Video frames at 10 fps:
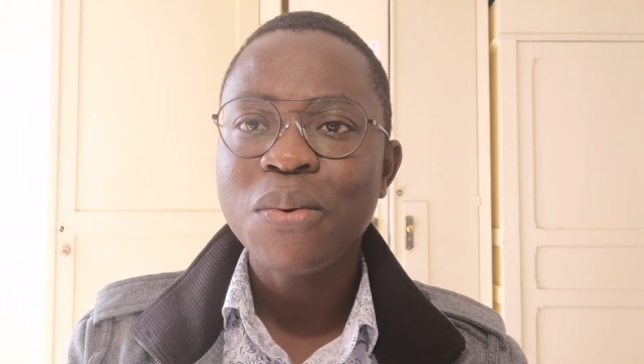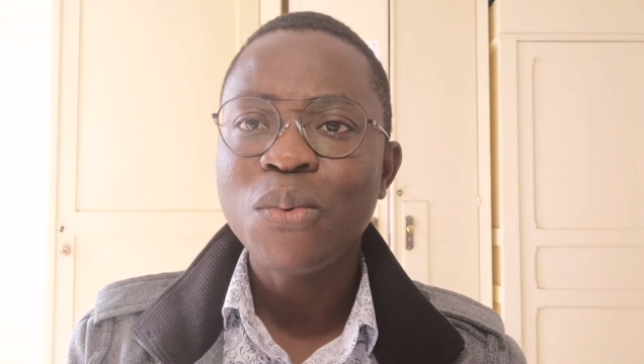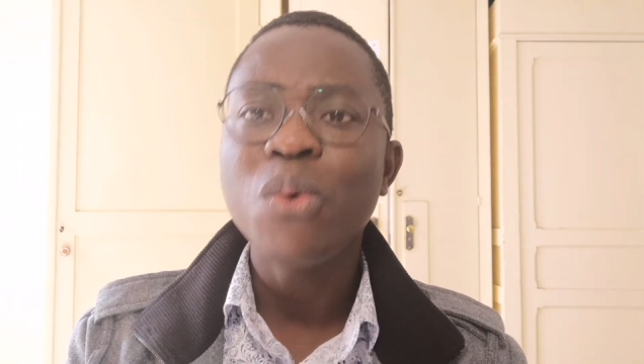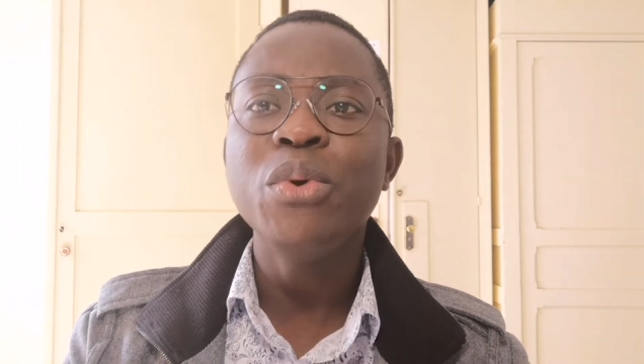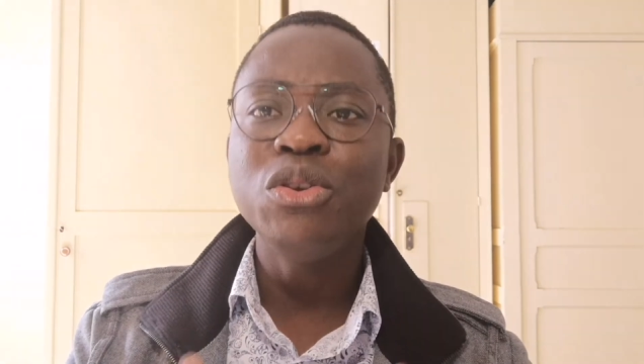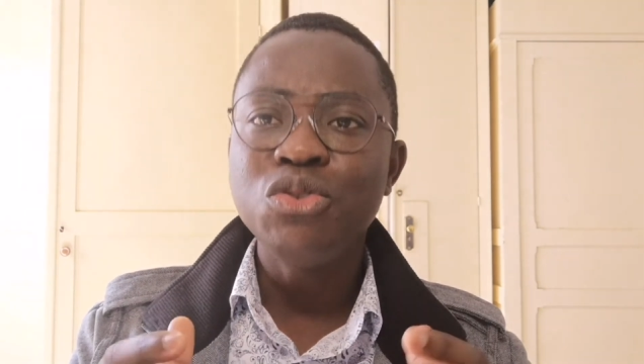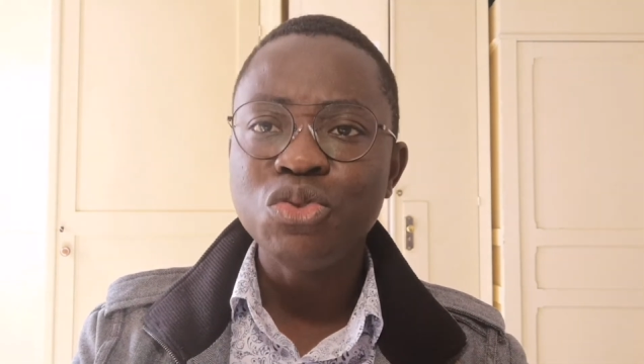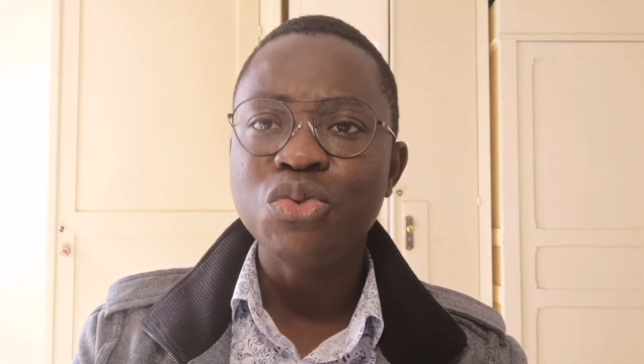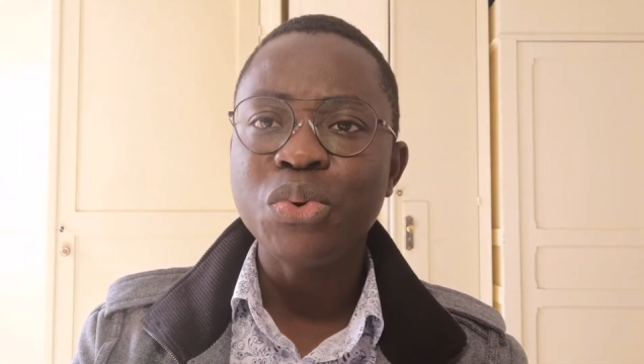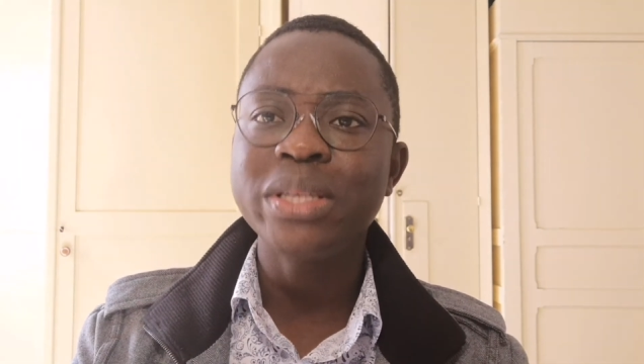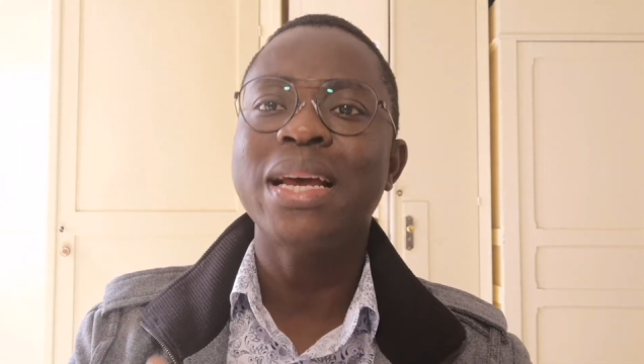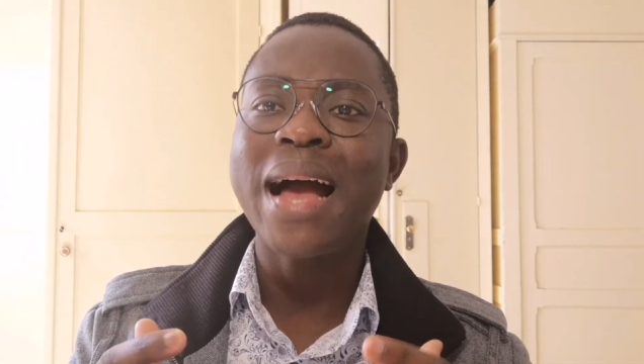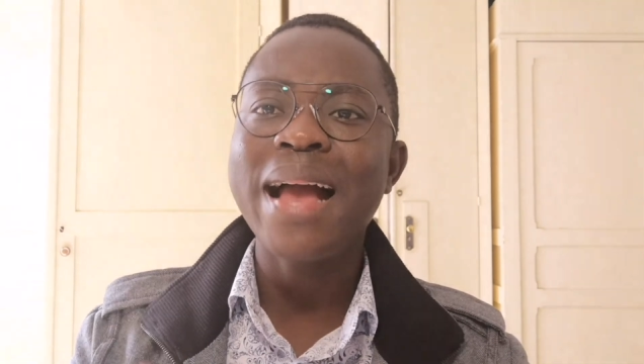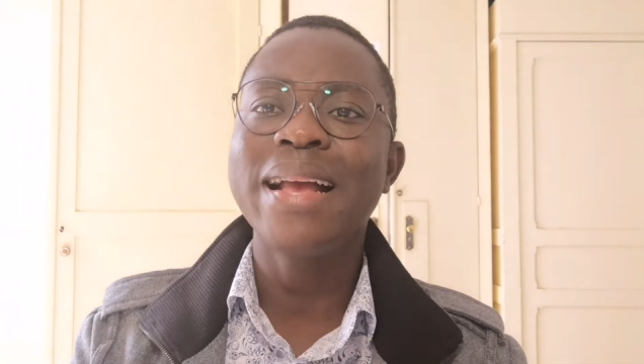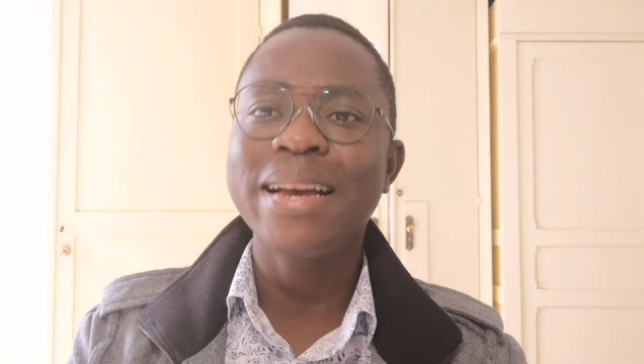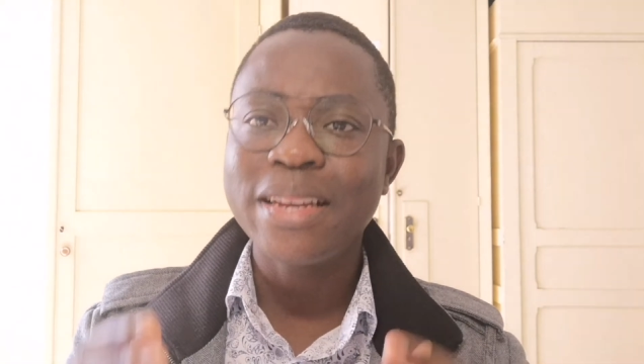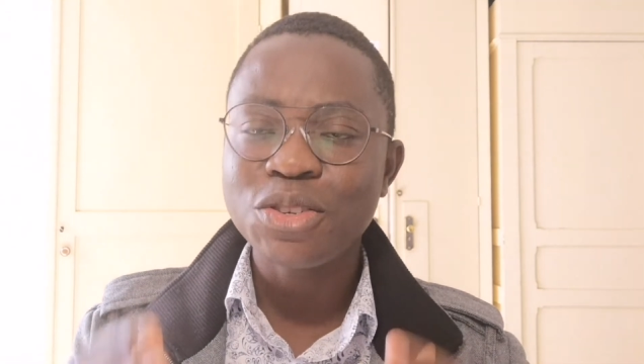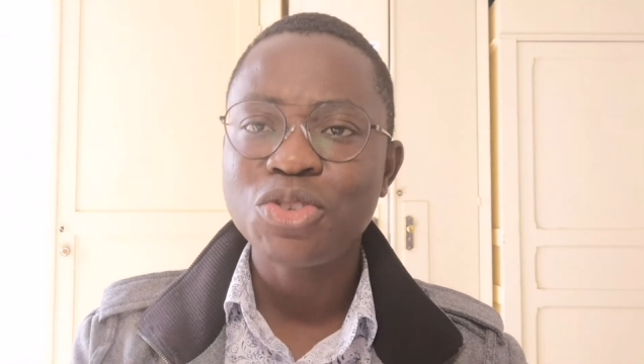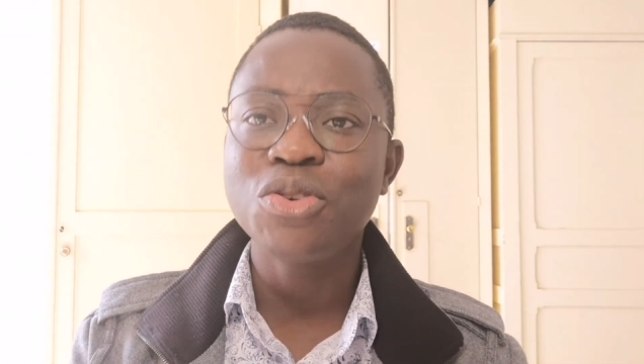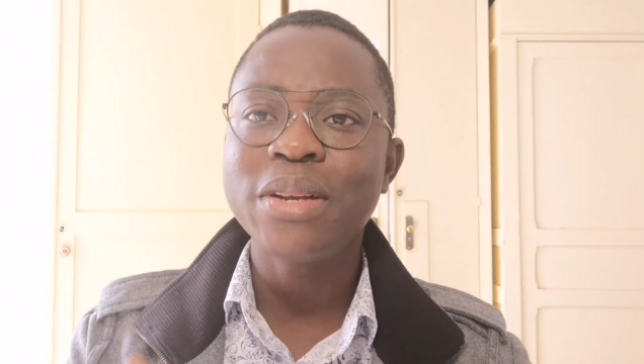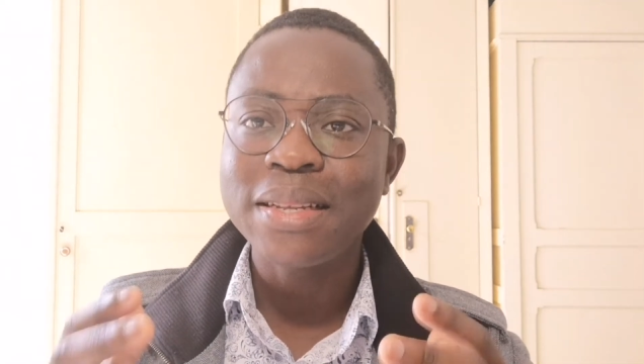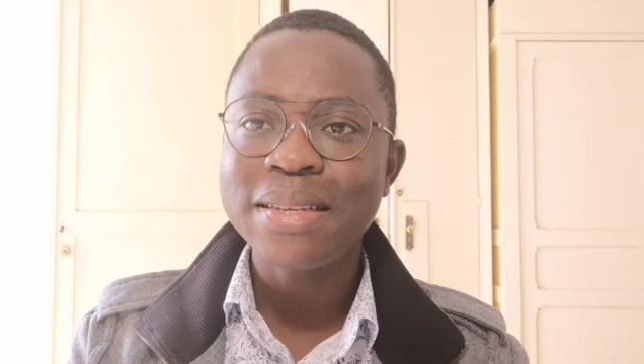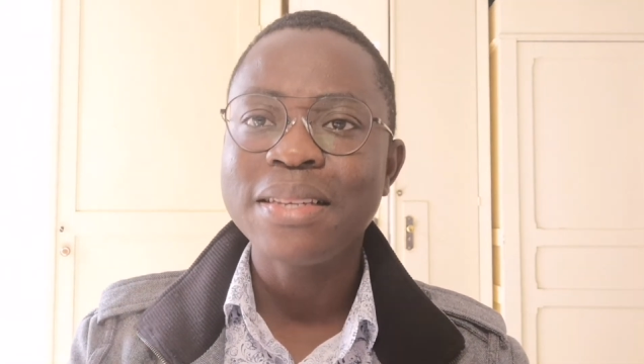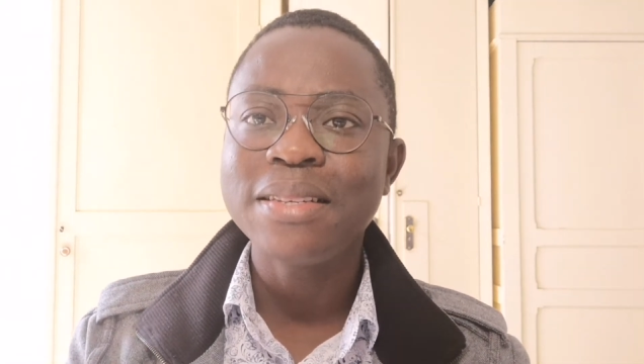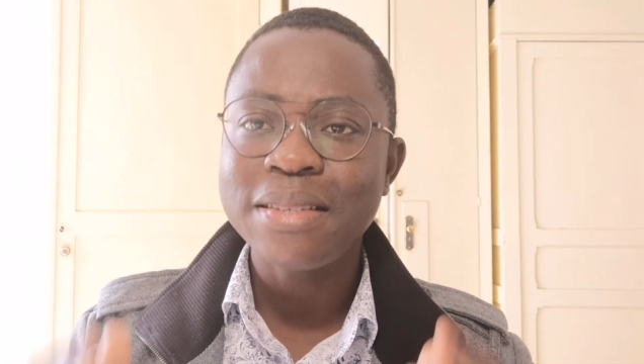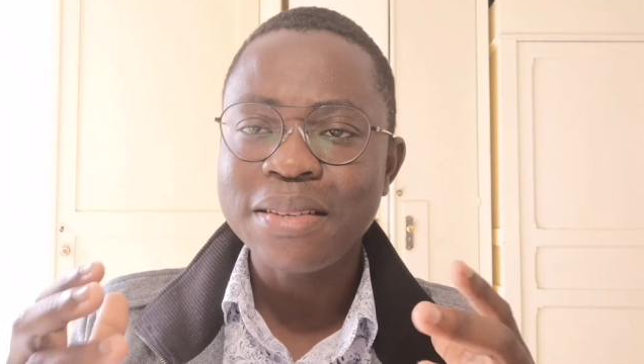what we do, which I can assure and attest,